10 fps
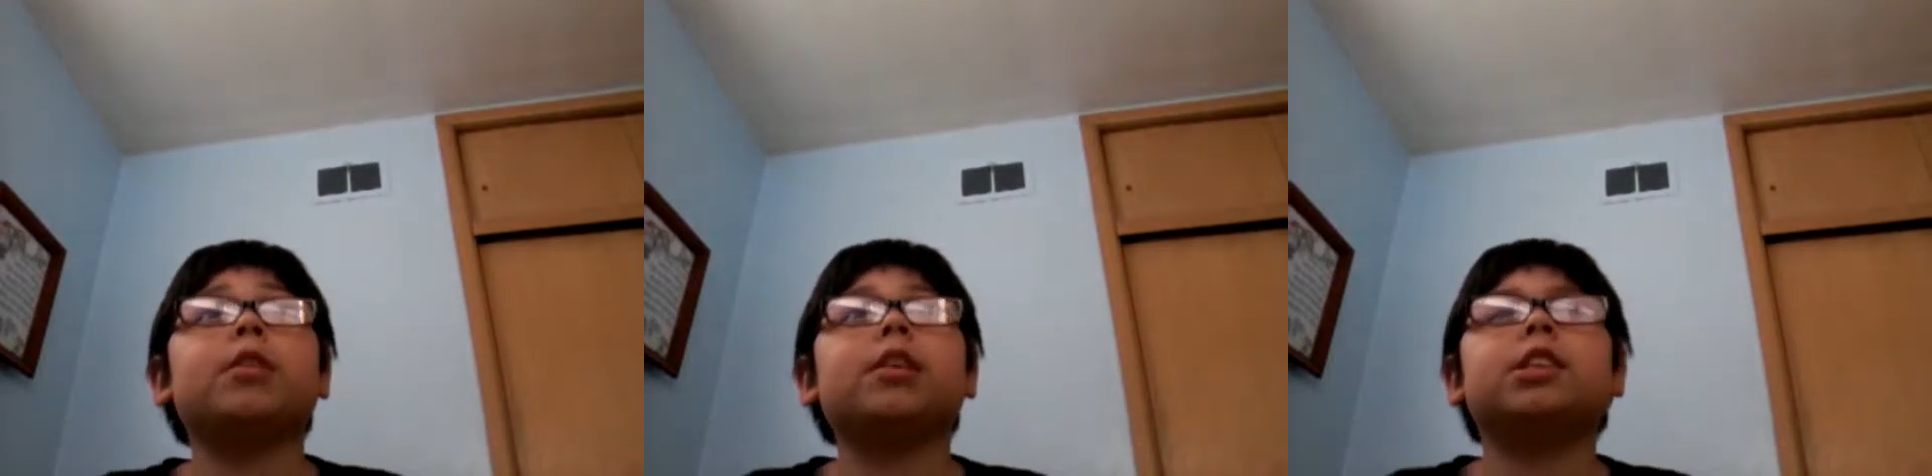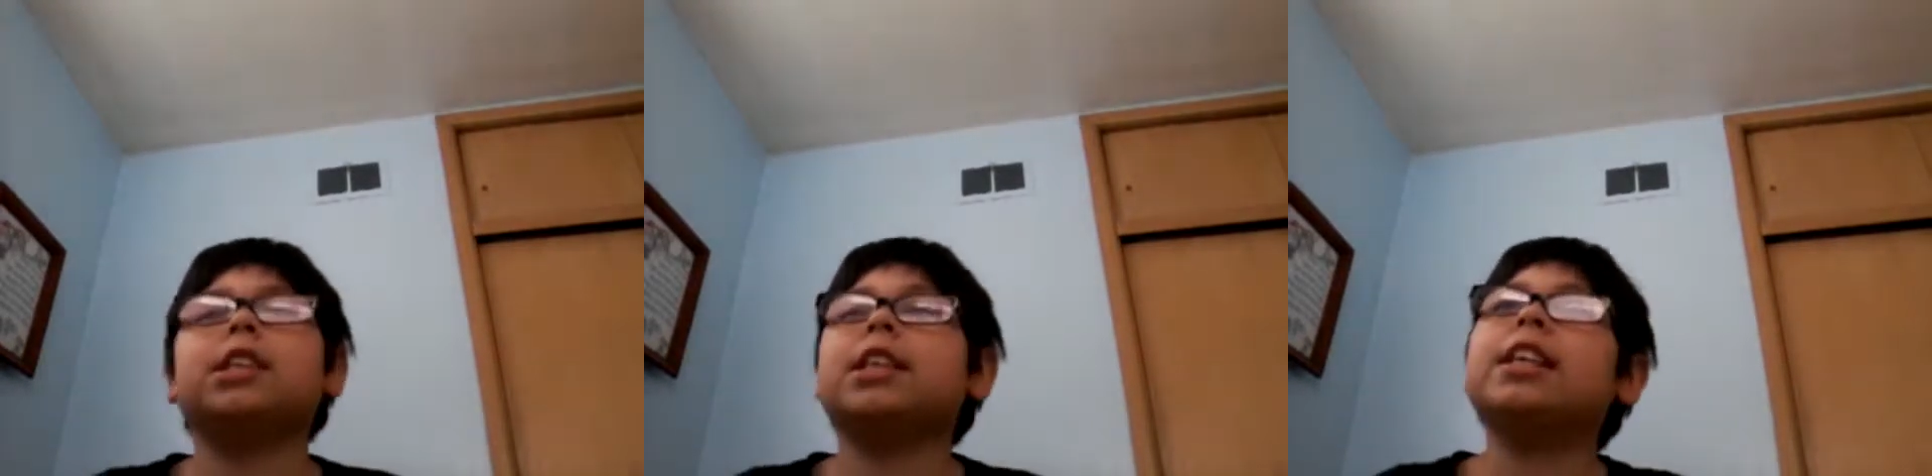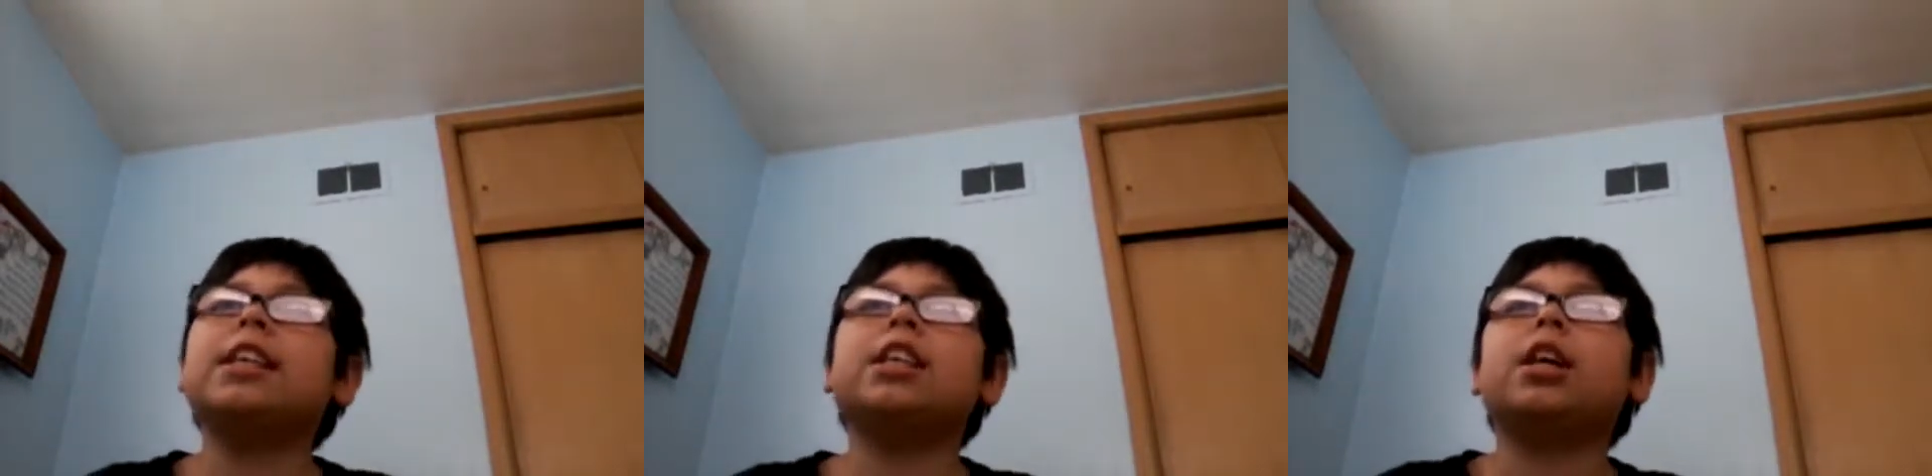really to get
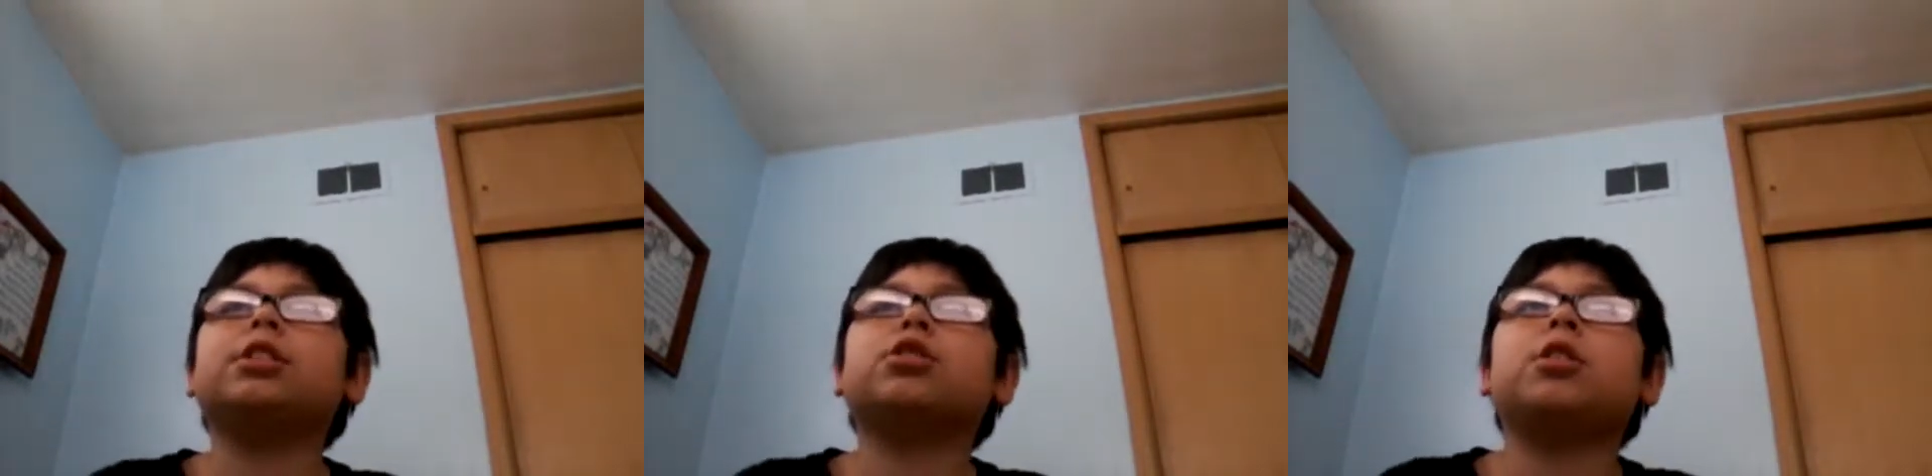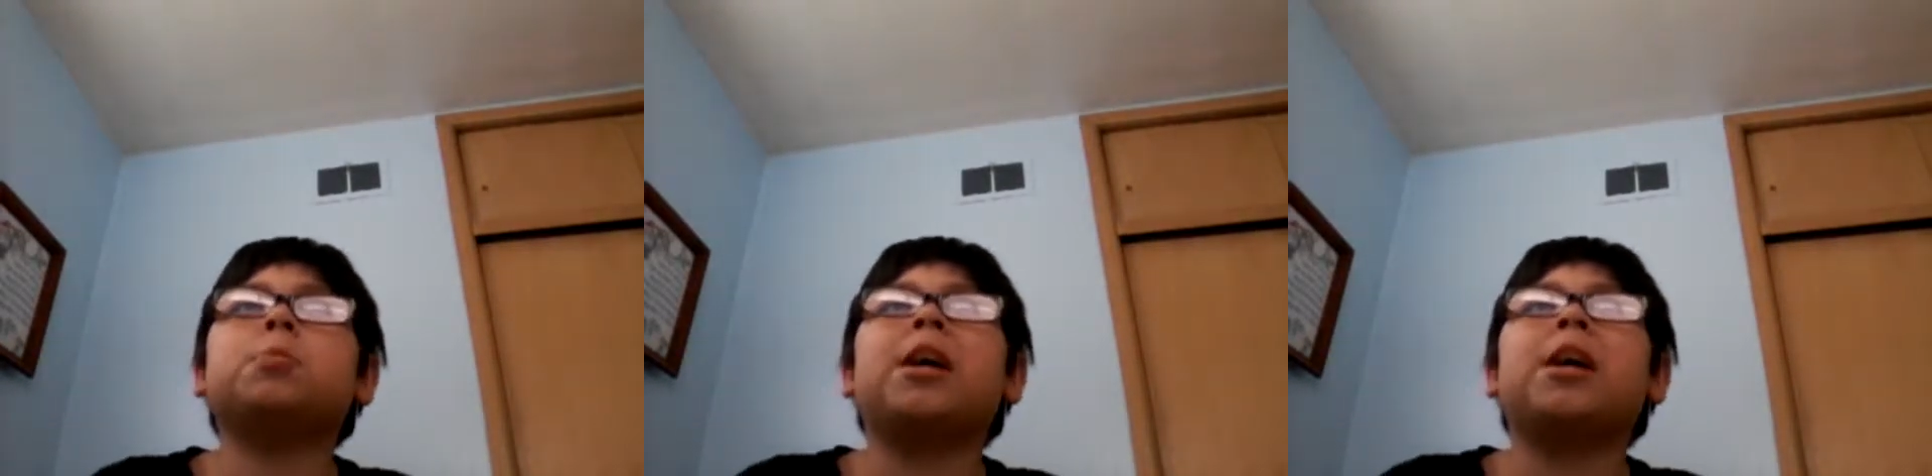any ice cream.